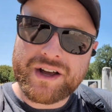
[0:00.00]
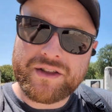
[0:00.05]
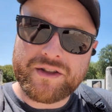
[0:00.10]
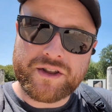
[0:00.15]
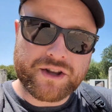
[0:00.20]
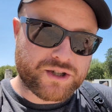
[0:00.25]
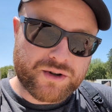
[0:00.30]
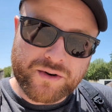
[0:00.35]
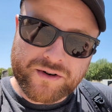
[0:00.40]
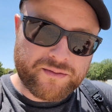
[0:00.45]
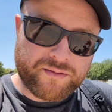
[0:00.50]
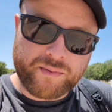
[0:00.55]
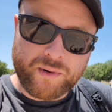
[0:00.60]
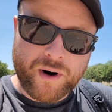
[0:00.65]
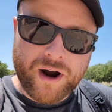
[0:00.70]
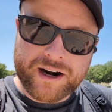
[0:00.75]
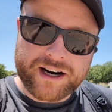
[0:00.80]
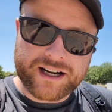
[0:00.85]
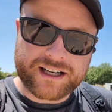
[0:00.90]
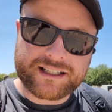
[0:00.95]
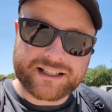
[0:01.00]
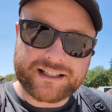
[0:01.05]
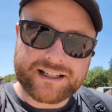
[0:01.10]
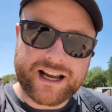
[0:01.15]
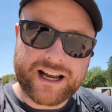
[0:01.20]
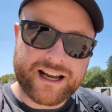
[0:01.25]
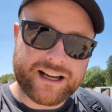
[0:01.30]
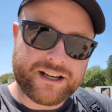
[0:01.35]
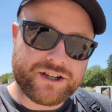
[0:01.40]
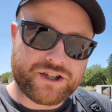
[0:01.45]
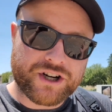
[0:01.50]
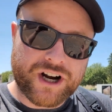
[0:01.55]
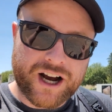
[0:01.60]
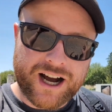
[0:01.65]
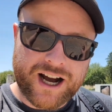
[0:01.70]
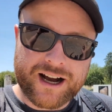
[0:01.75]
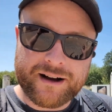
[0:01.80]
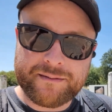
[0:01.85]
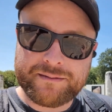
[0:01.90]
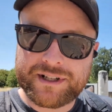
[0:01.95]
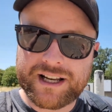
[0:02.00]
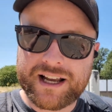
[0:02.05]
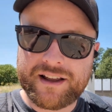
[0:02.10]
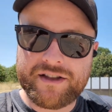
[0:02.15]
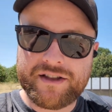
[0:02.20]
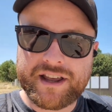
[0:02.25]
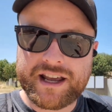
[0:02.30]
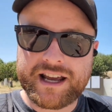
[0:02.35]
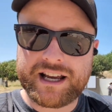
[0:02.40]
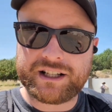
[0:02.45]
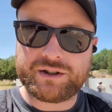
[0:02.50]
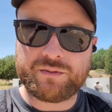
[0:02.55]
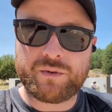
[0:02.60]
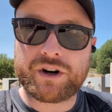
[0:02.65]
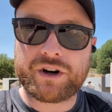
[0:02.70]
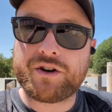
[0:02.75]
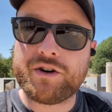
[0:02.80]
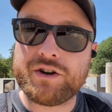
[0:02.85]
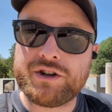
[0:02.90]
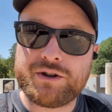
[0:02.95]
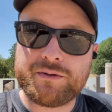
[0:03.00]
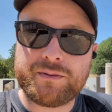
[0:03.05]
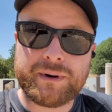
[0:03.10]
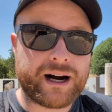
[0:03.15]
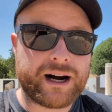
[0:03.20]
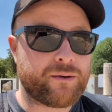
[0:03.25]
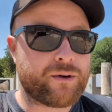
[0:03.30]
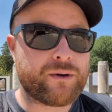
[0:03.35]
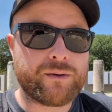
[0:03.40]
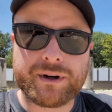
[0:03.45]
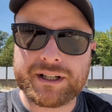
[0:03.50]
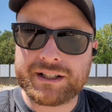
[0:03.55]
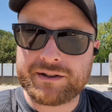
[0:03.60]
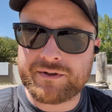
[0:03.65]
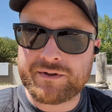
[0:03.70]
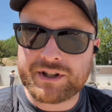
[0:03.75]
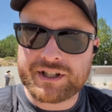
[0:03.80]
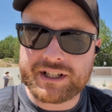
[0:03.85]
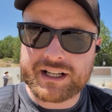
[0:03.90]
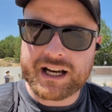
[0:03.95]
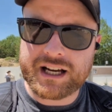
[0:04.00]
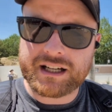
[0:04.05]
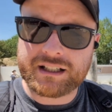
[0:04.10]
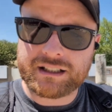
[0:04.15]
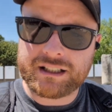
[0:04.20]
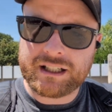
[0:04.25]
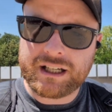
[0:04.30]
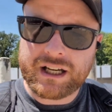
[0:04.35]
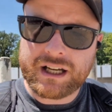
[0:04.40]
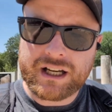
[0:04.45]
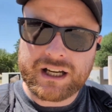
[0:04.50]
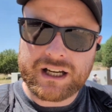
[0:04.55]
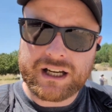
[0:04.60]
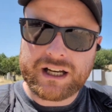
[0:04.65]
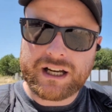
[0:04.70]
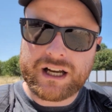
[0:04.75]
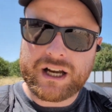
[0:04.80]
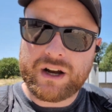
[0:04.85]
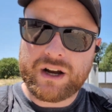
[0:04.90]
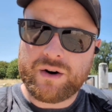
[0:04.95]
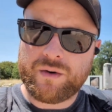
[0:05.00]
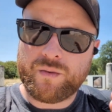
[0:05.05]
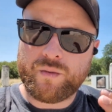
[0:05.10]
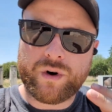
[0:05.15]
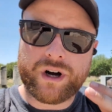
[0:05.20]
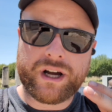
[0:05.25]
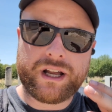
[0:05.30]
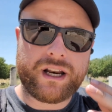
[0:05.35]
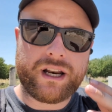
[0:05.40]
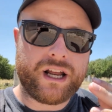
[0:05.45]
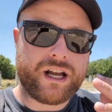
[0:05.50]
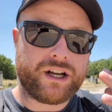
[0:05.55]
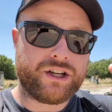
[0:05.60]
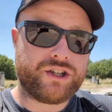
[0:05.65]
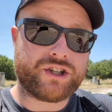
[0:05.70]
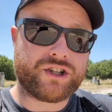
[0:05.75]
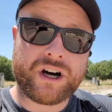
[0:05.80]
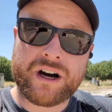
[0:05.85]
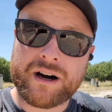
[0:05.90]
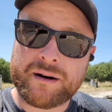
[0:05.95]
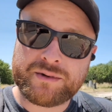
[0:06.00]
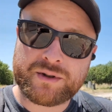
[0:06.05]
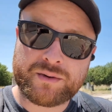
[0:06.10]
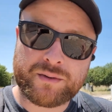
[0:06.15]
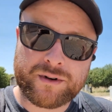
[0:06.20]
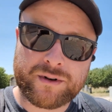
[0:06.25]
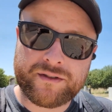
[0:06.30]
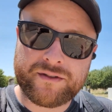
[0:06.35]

the sort of products and jobs and things. What could you buy? What was for sale? What jobs were